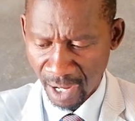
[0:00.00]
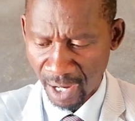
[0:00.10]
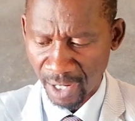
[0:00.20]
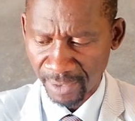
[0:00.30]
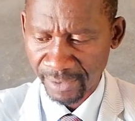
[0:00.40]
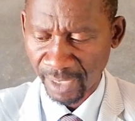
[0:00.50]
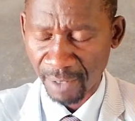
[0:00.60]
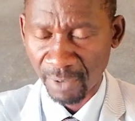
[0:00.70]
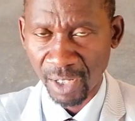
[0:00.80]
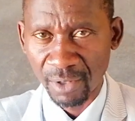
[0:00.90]
Uh, this
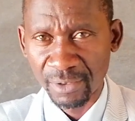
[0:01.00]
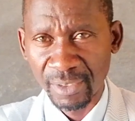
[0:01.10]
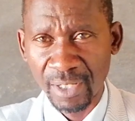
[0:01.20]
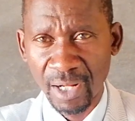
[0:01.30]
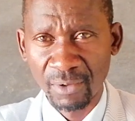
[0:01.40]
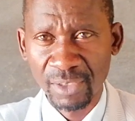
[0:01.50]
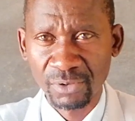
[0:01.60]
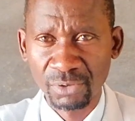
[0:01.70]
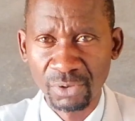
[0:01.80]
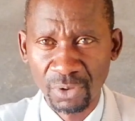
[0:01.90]
time around, I want
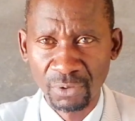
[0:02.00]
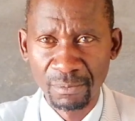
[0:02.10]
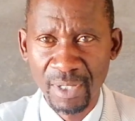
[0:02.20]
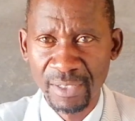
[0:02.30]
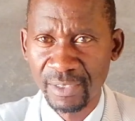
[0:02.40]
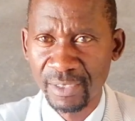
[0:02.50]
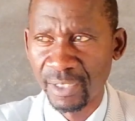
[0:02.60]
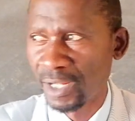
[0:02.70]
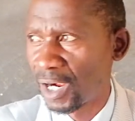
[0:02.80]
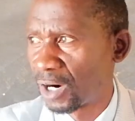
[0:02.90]
to document
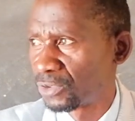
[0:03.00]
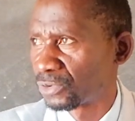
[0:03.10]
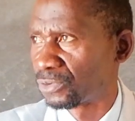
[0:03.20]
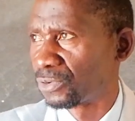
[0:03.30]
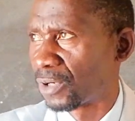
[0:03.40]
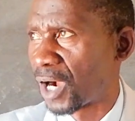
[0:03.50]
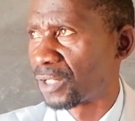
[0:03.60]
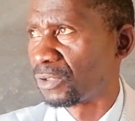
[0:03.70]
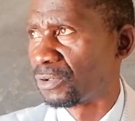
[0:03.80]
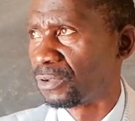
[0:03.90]
how to
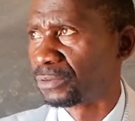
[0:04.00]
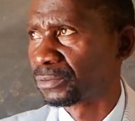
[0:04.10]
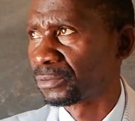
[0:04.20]
handle